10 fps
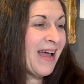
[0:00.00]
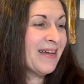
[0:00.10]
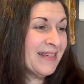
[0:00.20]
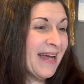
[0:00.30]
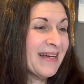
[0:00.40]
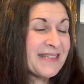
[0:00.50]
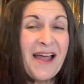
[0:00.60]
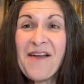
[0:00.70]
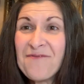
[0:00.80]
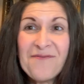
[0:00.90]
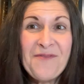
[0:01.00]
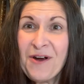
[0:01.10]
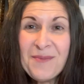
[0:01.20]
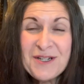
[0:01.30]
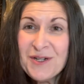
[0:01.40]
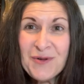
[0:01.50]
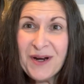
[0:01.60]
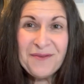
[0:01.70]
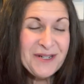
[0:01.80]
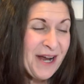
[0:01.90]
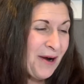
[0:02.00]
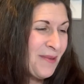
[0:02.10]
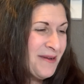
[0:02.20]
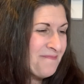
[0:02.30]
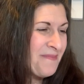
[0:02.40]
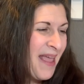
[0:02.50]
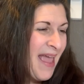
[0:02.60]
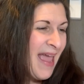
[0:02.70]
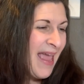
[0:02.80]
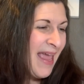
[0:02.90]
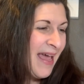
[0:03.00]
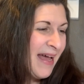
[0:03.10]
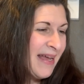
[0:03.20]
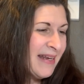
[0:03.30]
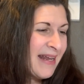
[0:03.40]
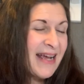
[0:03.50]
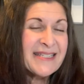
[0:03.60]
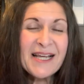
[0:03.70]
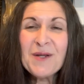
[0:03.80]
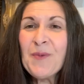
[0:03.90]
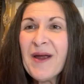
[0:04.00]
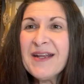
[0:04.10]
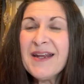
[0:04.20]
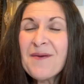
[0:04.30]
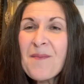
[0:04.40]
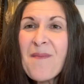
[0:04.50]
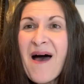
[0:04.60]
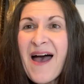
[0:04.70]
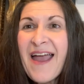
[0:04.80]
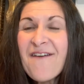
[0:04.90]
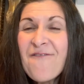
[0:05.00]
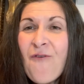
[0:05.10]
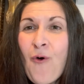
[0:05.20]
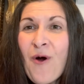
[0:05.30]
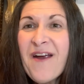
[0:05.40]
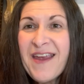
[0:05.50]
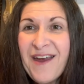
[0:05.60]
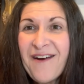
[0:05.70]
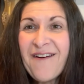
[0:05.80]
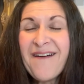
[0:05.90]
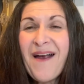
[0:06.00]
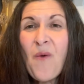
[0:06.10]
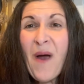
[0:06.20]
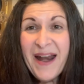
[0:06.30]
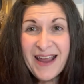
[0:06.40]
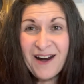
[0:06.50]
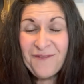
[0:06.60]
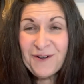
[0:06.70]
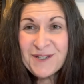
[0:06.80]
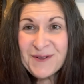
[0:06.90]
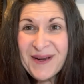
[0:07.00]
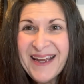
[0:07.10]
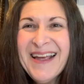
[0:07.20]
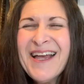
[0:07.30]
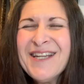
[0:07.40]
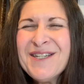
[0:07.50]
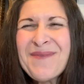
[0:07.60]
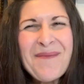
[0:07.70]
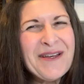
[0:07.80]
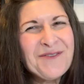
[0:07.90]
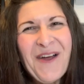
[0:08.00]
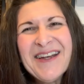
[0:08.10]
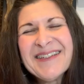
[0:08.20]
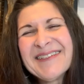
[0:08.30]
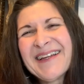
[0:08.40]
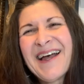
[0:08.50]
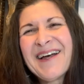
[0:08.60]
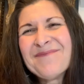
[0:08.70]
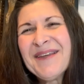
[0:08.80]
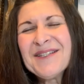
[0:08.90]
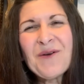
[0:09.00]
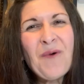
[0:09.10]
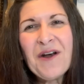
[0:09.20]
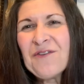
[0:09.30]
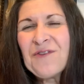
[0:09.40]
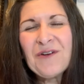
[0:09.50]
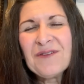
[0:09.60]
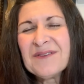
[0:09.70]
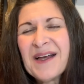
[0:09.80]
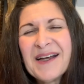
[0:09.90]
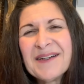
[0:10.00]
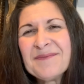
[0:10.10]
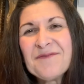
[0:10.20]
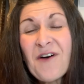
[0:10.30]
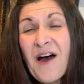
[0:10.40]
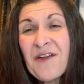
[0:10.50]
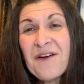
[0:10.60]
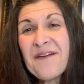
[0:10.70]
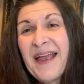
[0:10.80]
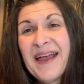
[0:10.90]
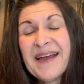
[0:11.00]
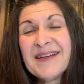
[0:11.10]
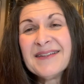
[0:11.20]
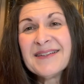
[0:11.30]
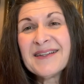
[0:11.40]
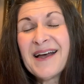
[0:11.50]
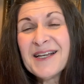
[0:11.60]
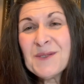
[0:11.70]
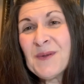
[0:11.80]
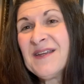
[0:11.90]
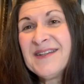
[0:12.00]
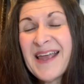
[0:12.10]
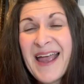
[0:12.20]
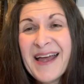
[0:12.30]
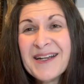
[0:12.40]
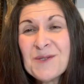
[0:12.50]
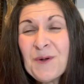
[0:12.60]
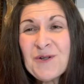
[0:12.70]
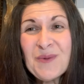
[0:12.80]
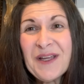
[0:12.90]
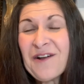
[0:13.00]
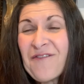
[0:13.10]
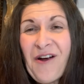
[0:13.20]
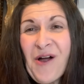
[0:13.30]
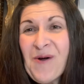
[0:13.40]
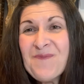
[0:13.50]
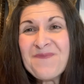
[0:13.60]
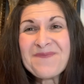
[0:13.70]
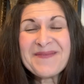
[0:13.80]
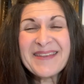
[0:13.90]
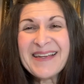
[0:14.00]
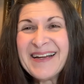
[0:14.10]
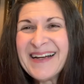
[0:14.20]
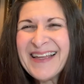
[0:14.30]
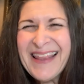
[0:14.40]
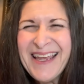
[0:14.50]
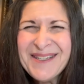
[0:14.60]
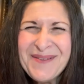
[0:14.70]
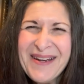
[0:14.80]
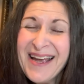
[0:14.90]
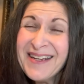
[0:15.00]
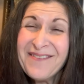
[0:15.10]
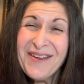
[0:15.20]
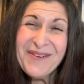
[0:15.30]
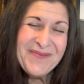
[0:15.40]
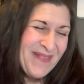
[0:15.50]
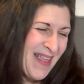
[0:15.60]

yeah, so I've very much enjoyed retirement and I celebrated my four year wedding anniversary to my best friend. Um, he's a wonderful um, father and husband and spiritual leader of our home. Uh, thank you, sweetie. I love you.